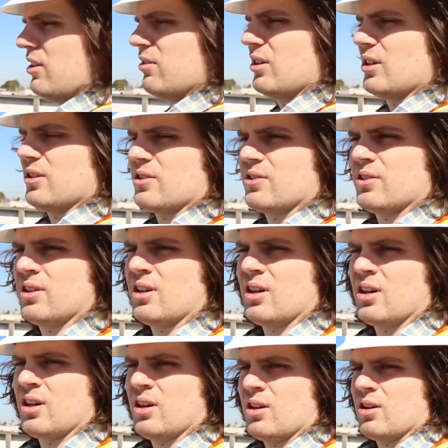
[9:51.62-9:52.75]
units,
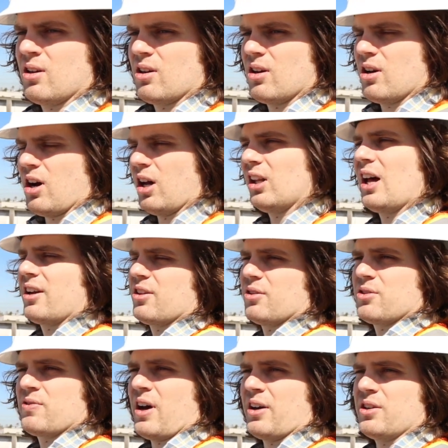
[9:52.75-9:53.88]
a lot of
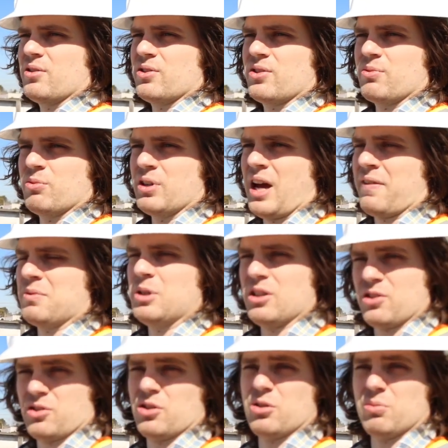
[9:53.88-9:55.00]
those values would have to be
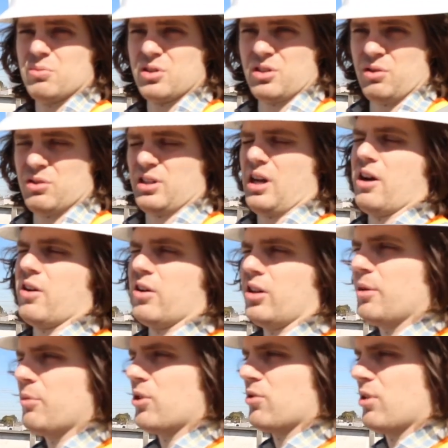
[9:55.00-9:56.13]
assumed using aerial
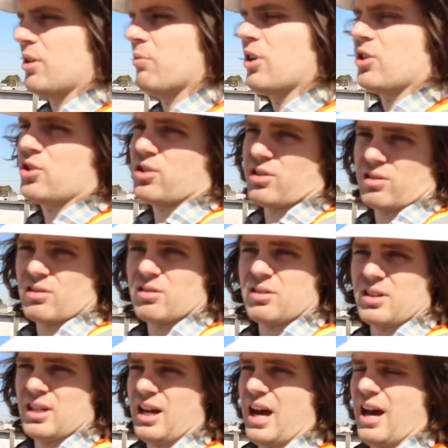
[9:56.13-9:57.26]
imagery, which
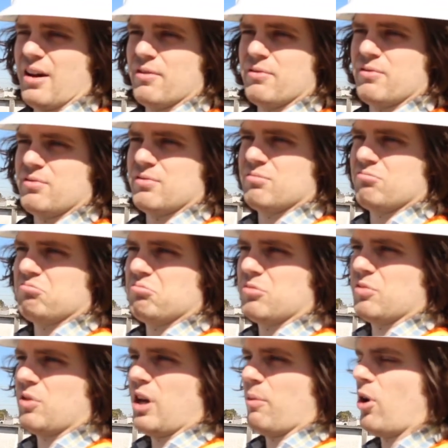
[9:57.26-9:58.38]
can have
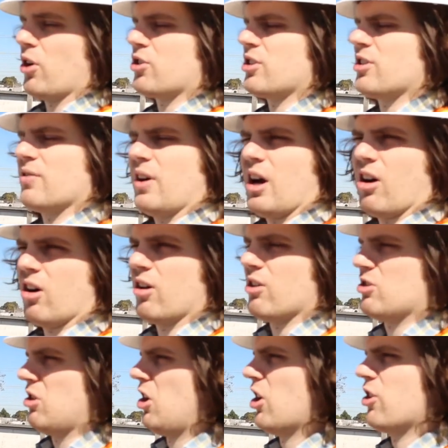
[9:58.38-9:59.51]
margins of error
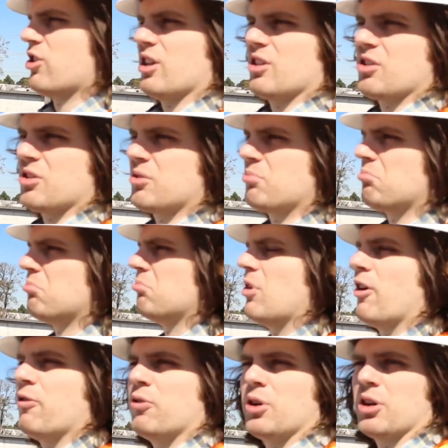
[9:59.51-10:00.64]
as large as
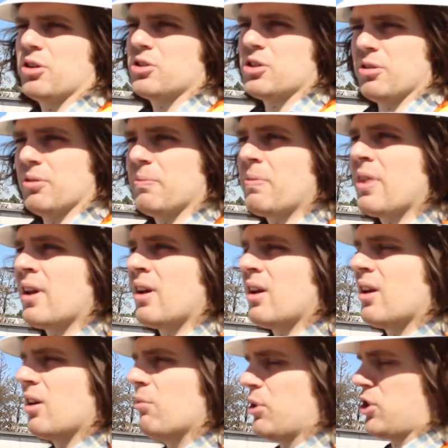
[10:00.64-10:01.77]
a foot or two
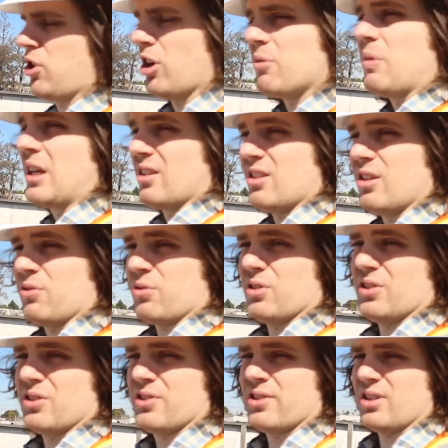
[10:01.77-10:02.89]
which could make the
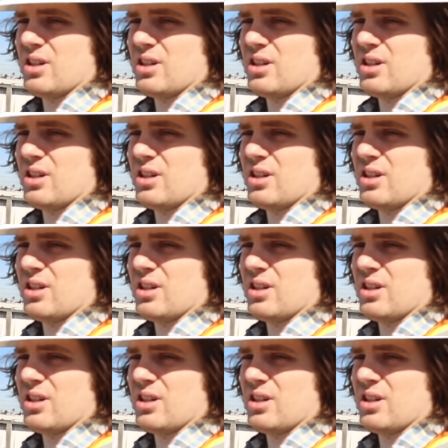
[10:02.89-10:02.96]
difference